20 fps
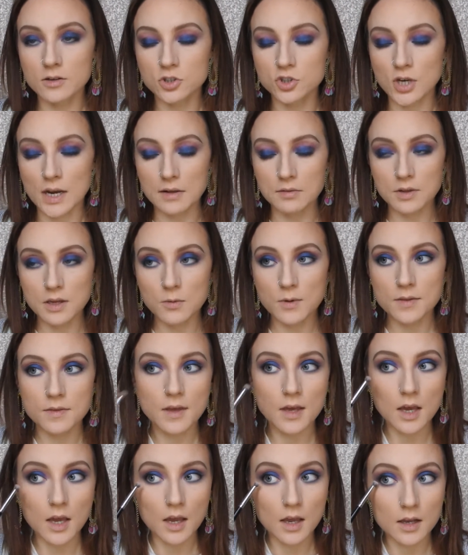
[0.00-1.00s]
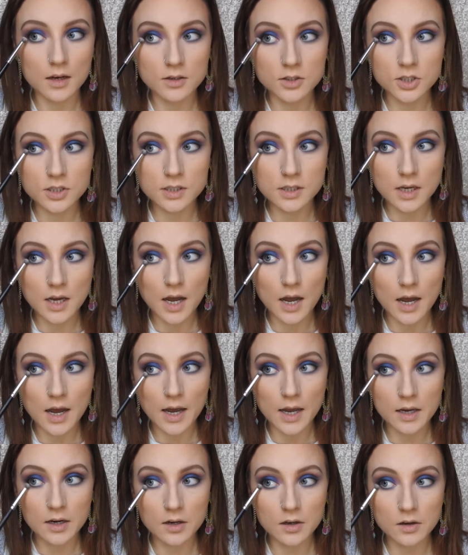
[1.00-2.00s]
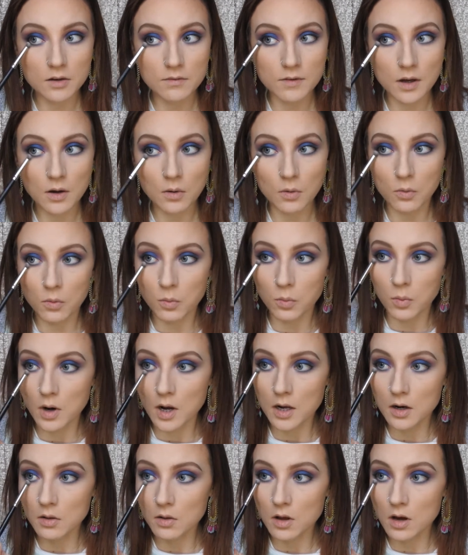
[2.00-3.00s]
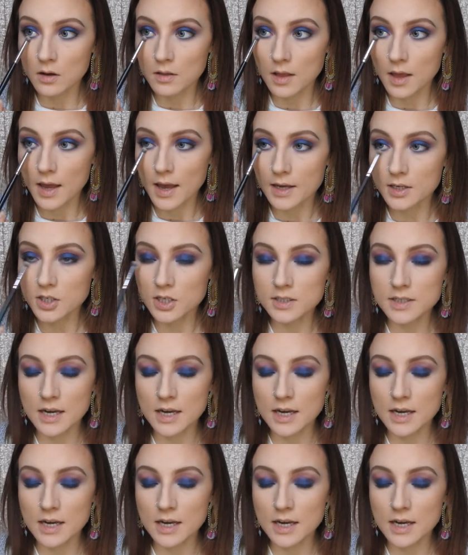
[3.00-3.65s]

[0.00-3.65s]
gently with it and just kind of run along the edges.